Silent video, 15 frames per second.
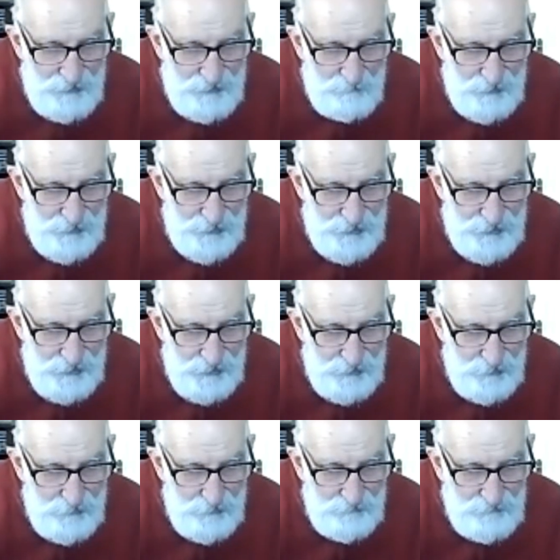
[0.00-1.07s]
a mystery
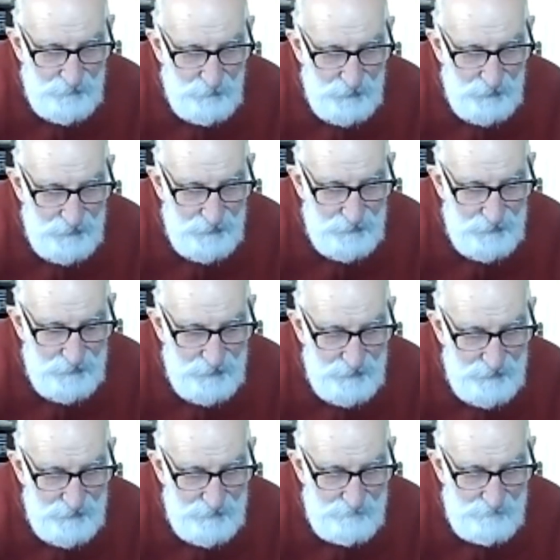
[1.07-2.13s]
to everyone that
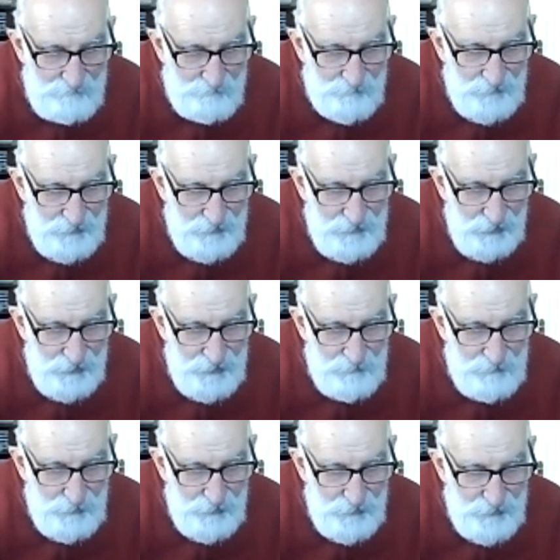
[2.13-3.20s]
writes
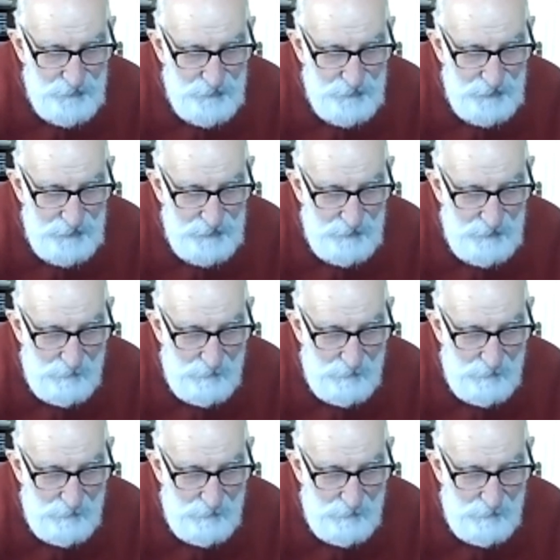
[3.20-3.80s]
poetry. I'm